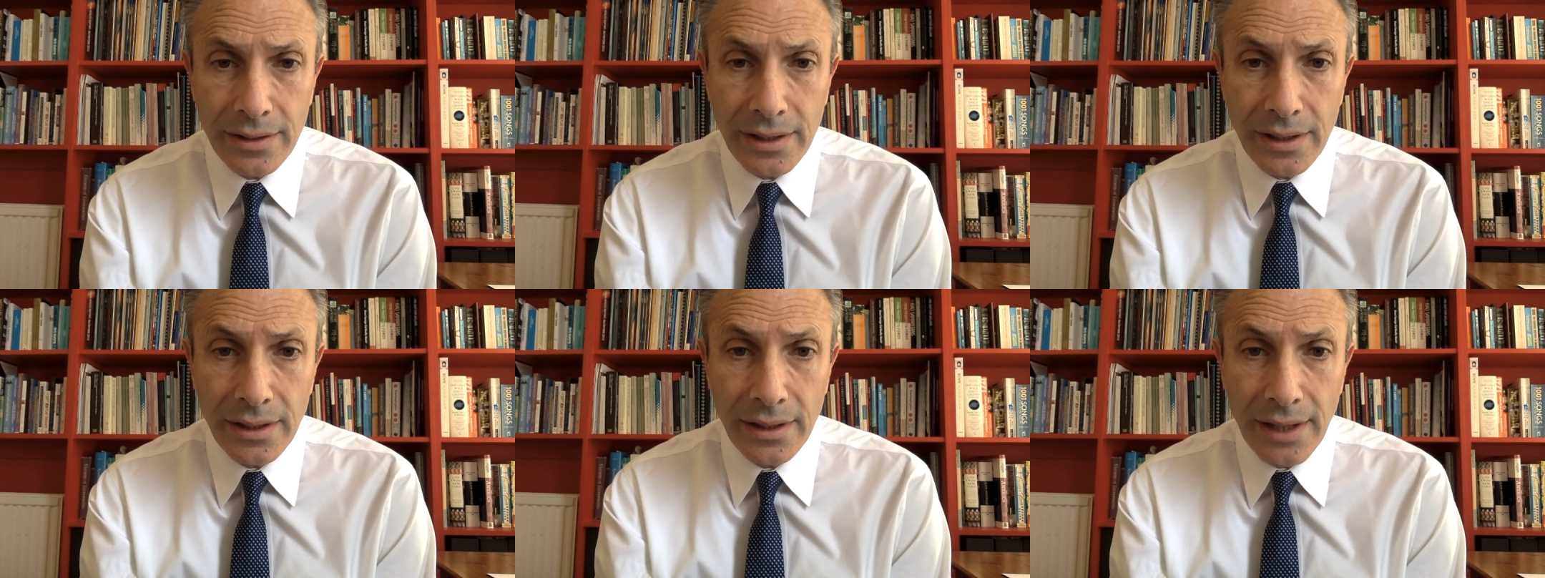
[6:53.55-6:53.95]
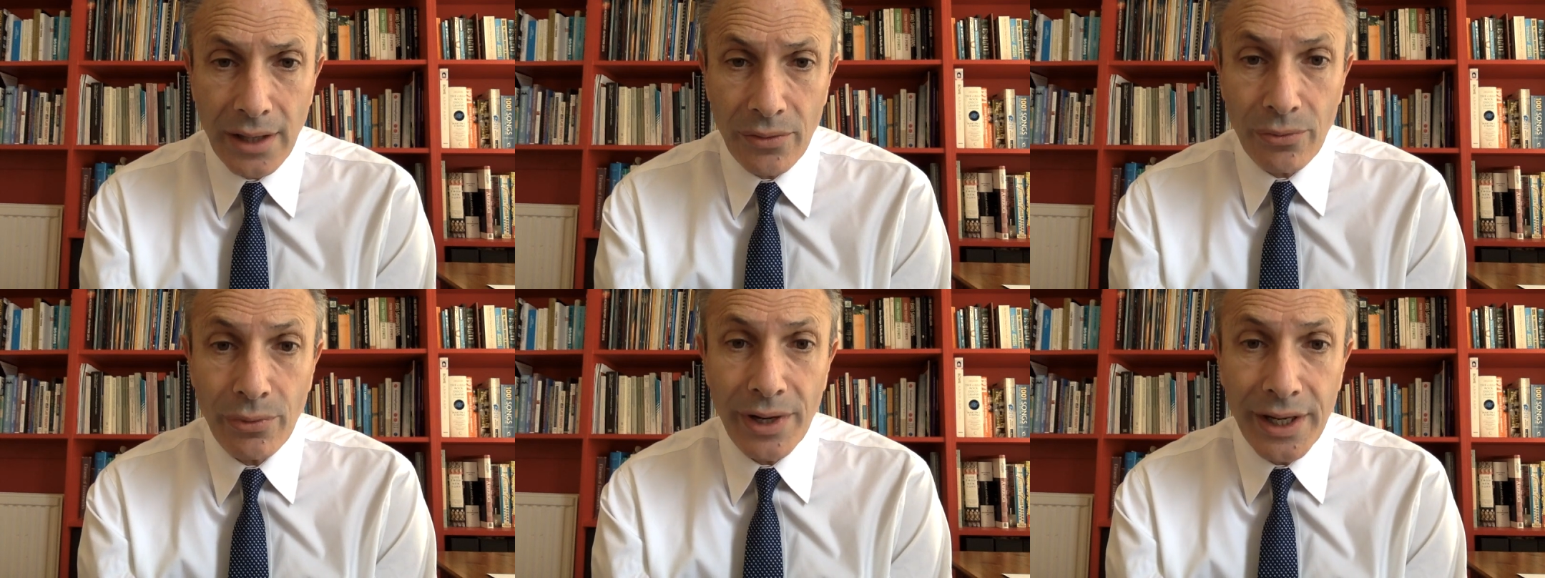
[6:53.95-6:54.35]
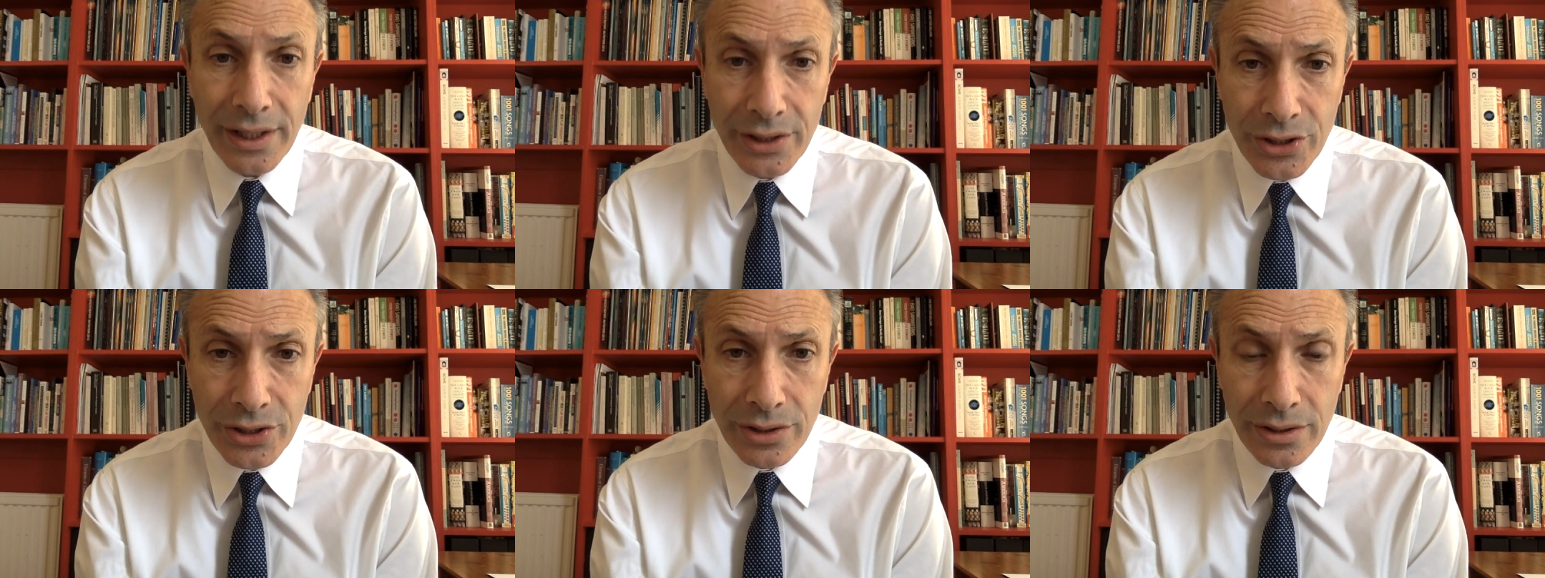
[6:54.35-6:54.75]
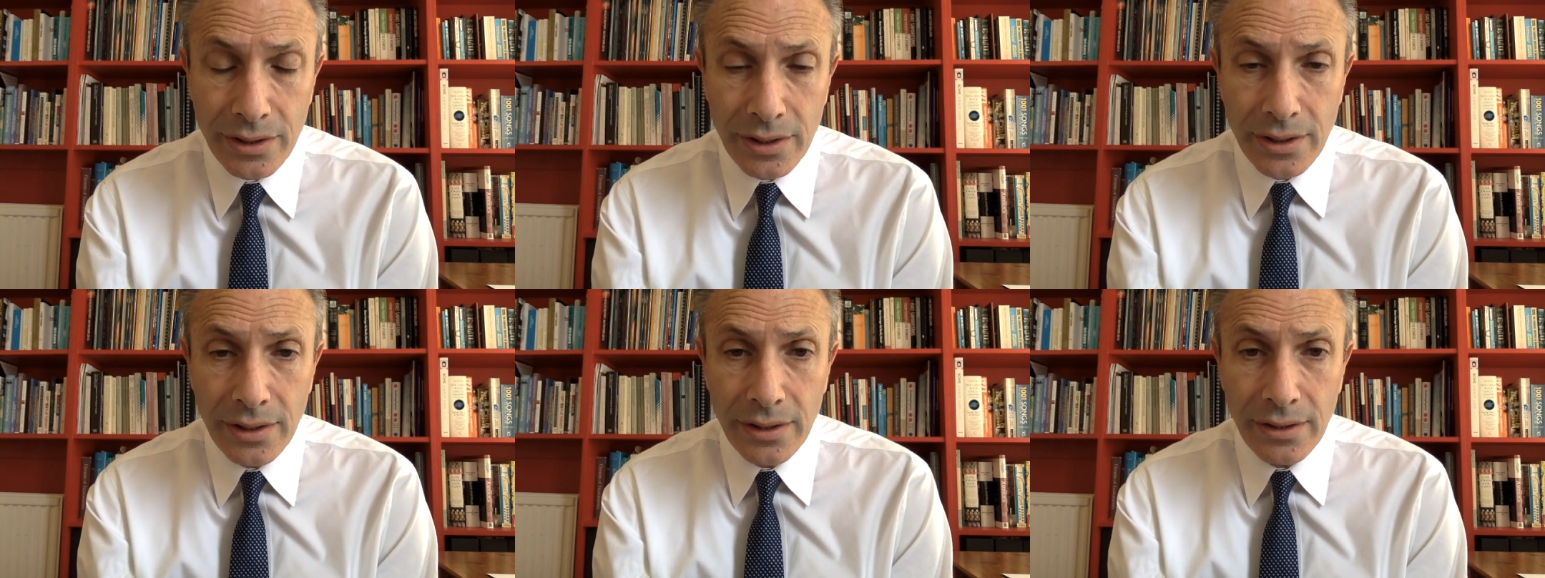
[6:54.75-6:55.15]
the outrage,
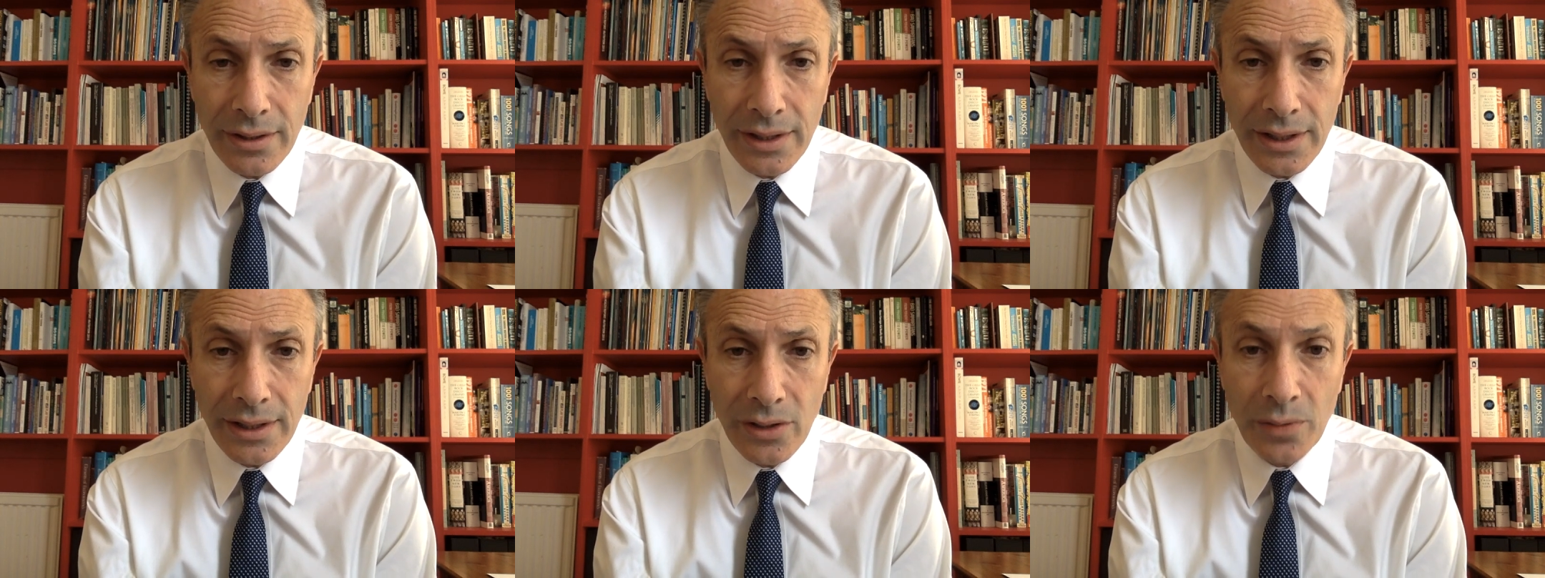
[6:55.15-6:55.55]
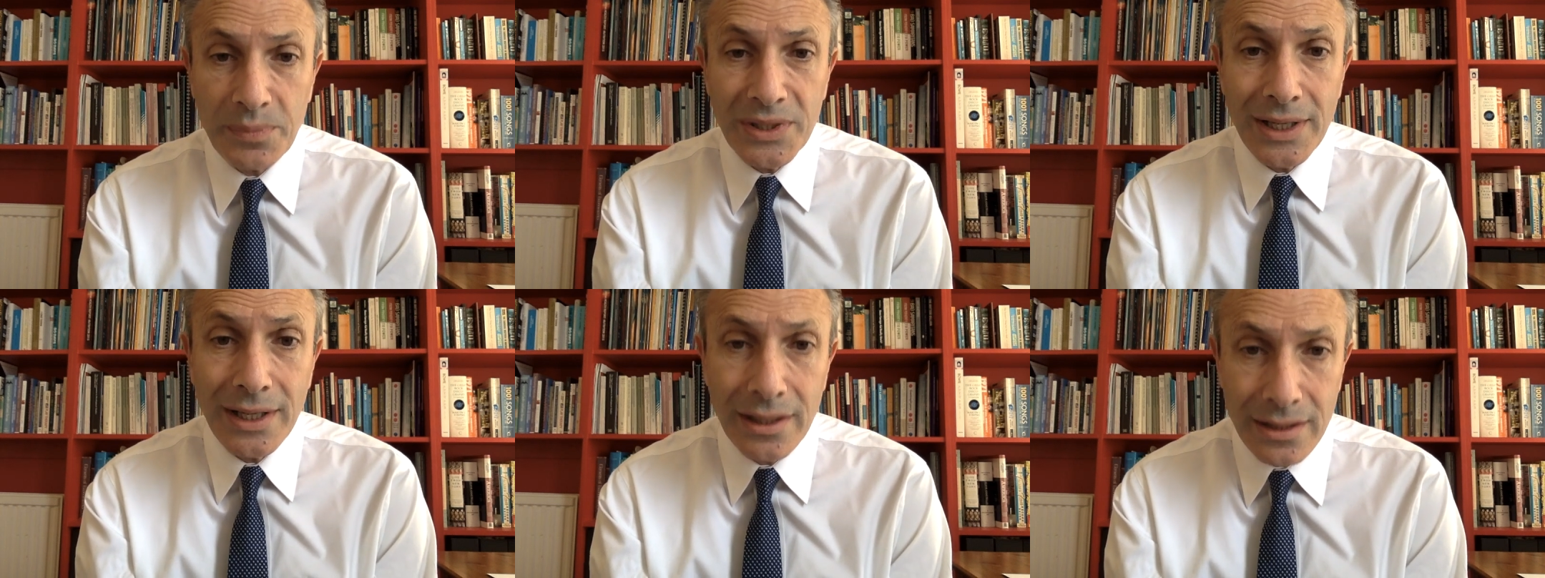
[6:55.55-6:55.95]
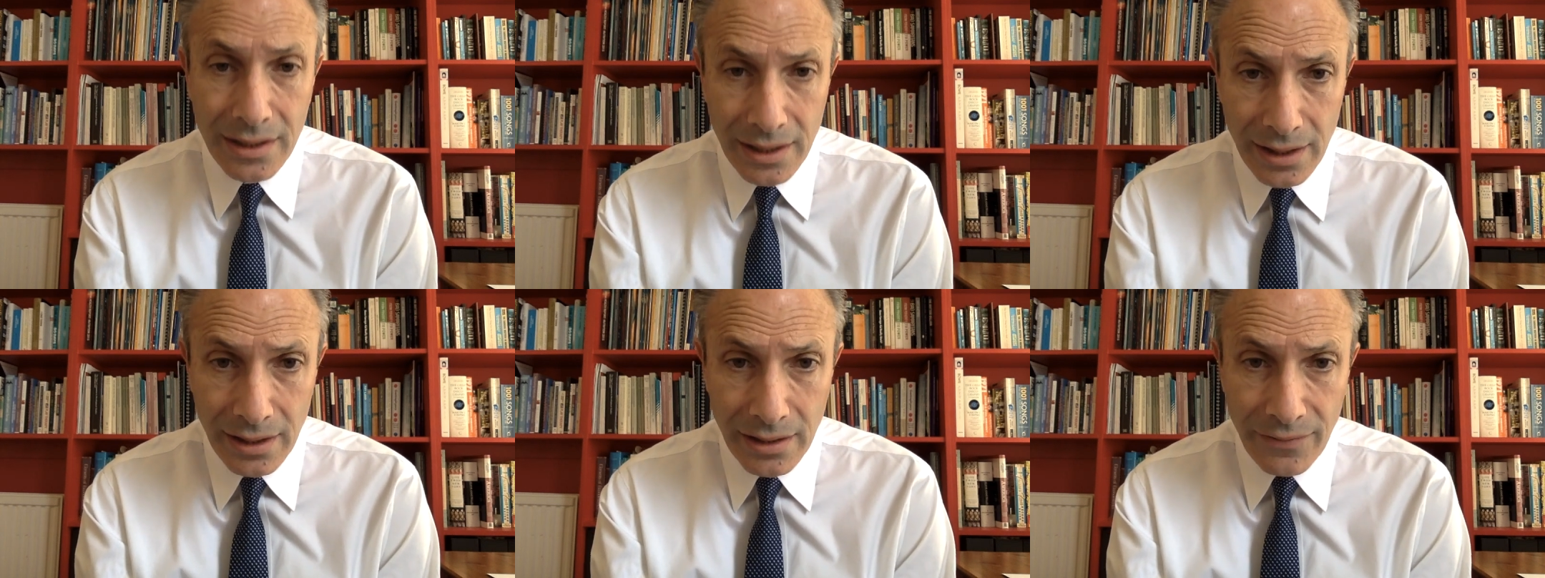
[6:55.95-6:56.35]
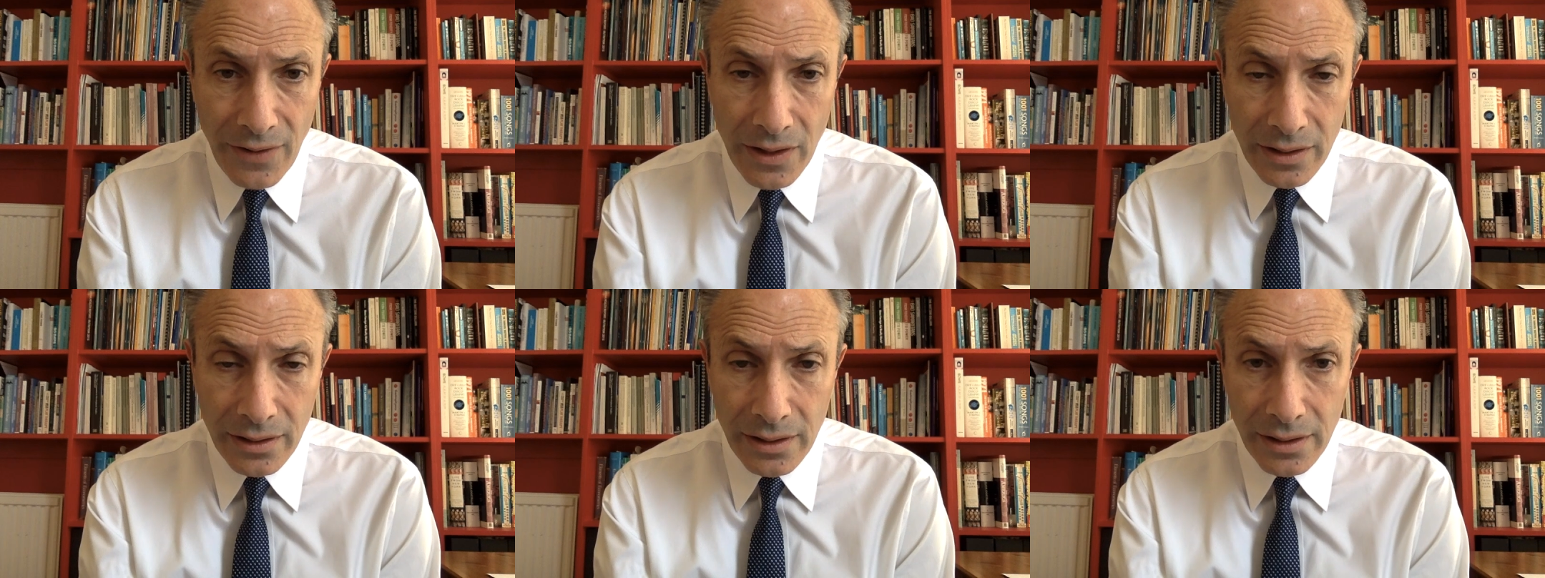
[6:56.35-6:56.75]
the obscenity of
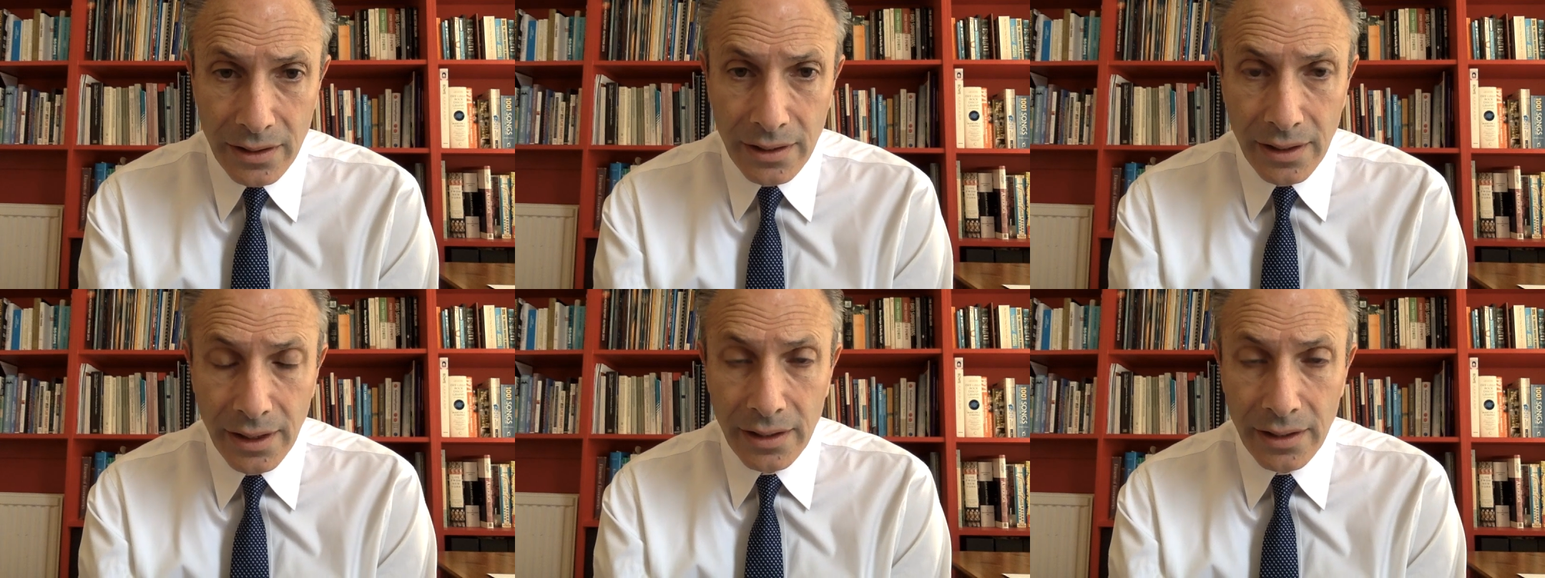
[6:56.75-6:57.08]
hunger